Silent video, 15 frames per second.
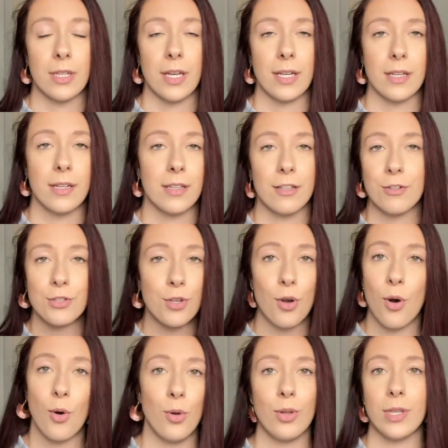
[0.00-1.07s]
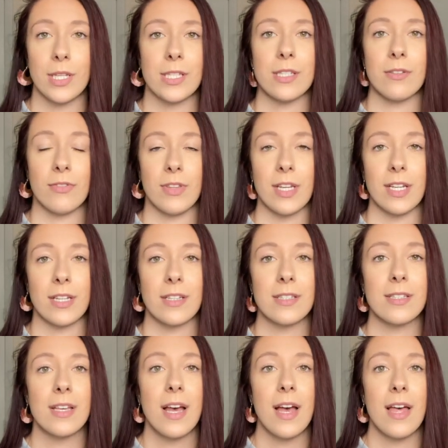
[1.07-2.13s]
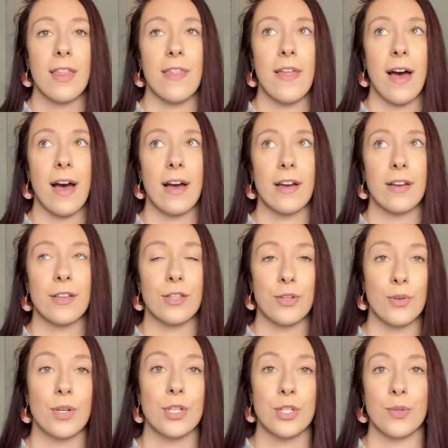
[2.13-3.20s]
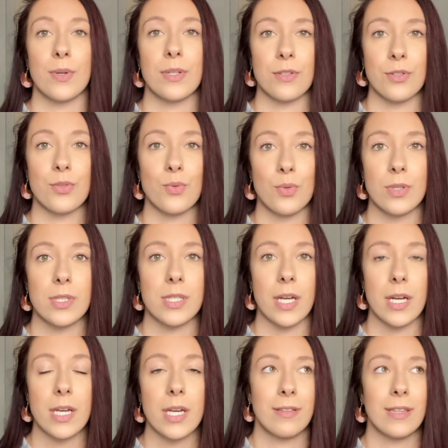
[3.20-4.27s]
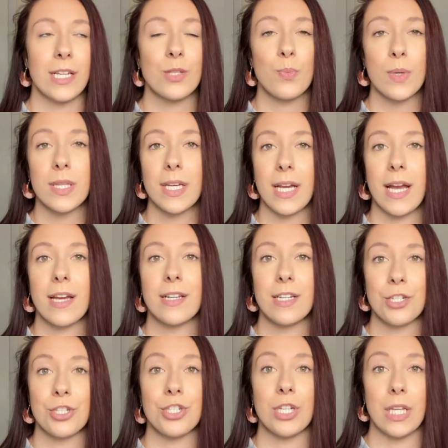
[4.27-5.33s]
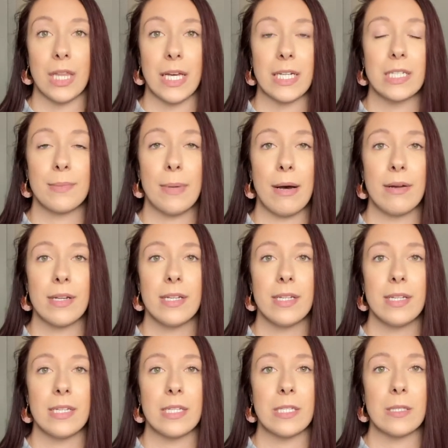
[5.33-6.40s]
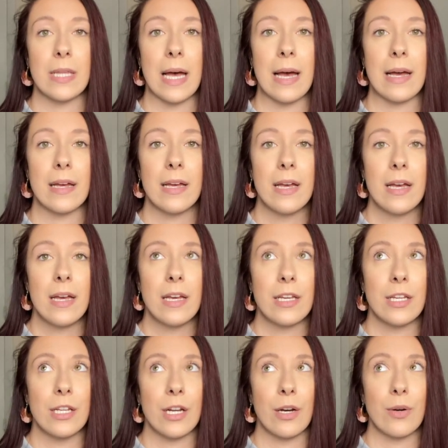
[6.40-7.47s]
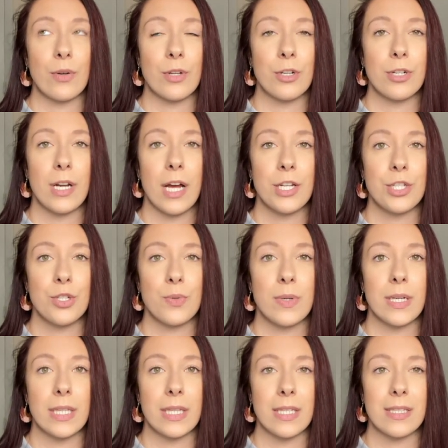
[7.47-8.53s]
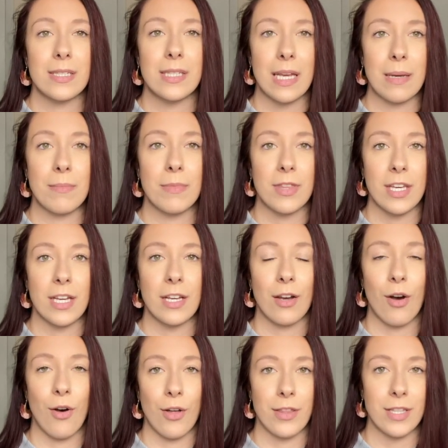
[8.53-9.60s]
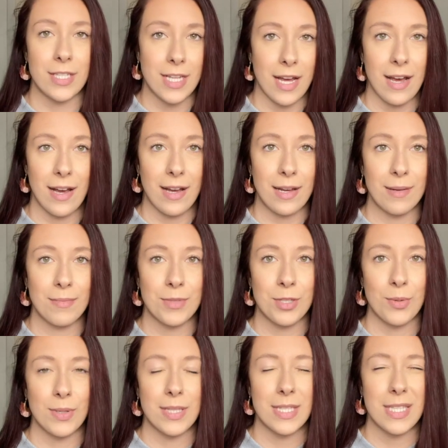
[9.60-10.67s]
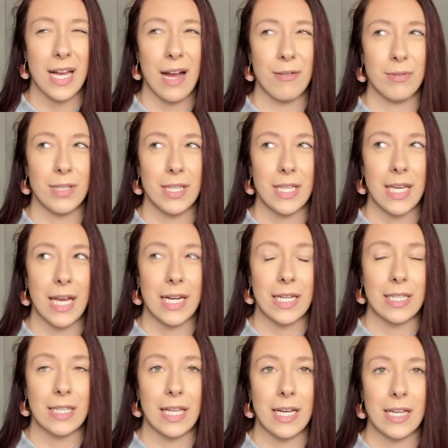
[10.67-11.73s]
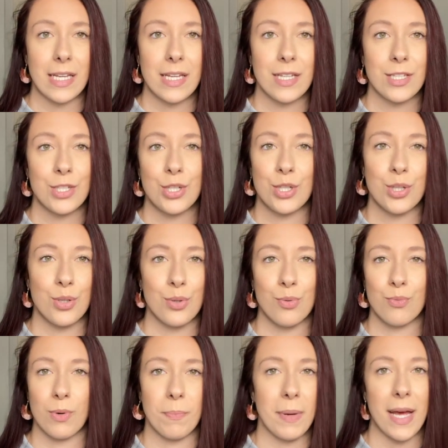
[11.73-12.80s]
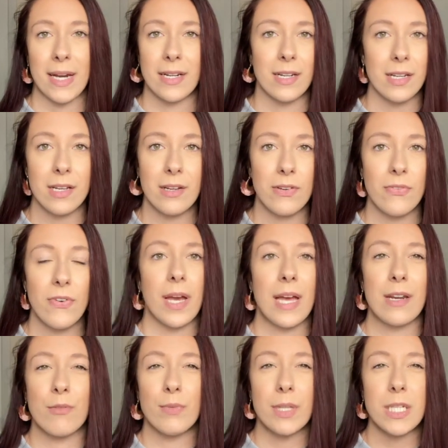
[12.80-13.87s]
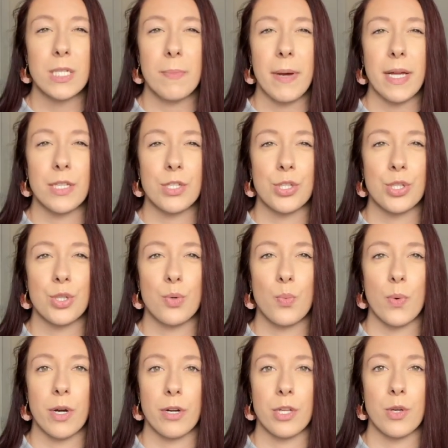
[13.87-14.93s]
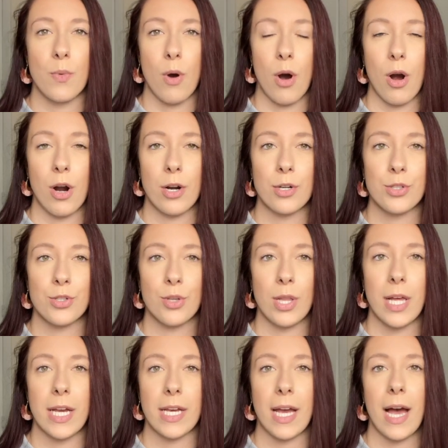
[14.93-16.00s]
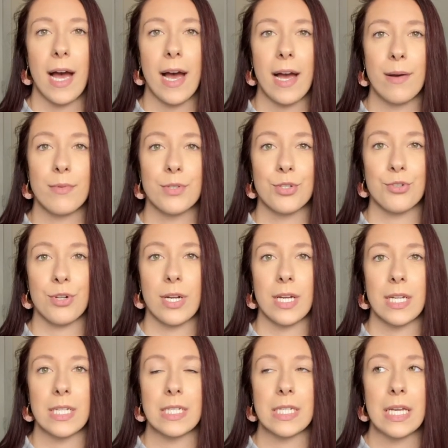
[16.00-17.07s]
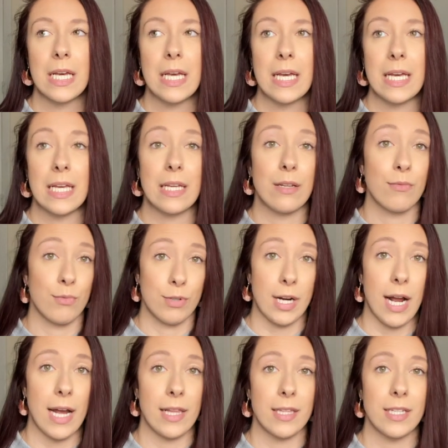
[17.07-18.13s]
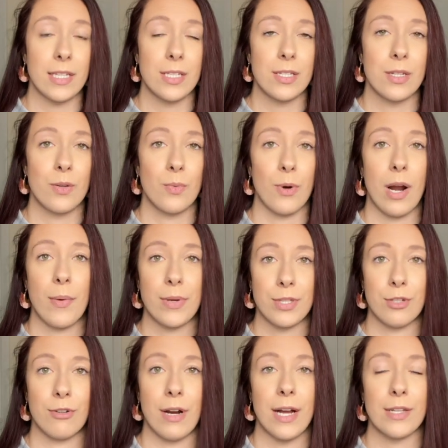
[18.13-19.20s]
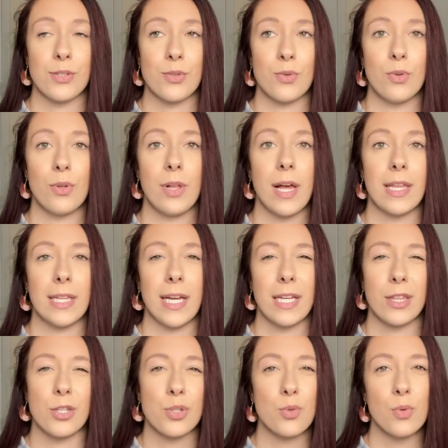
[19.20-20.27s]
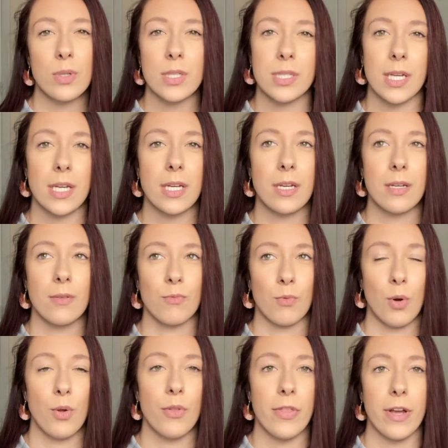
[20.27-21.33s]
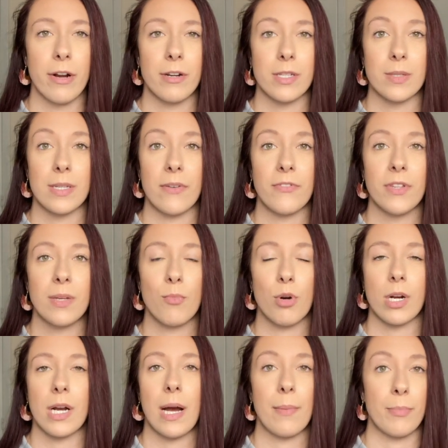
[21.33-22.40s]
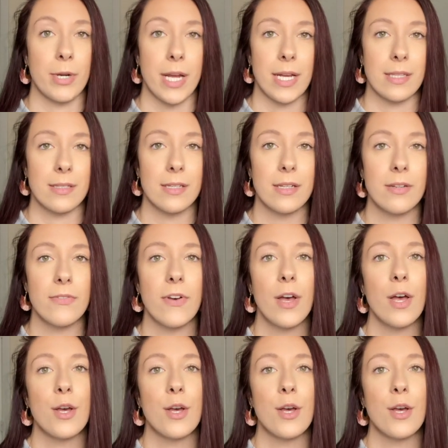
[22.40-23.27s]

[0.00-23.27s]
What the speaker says: Like there's a whole list of things that you can do as a school psych. That's one thing I initially liked about it, is that, you know, you're not doing the same thing all the time. So it's not really getting like too repetitive, and it really depends to where you are. So like I was trained in Rhode Island, where I went to grad school, and like the school psych role there is definitely more comprehensive.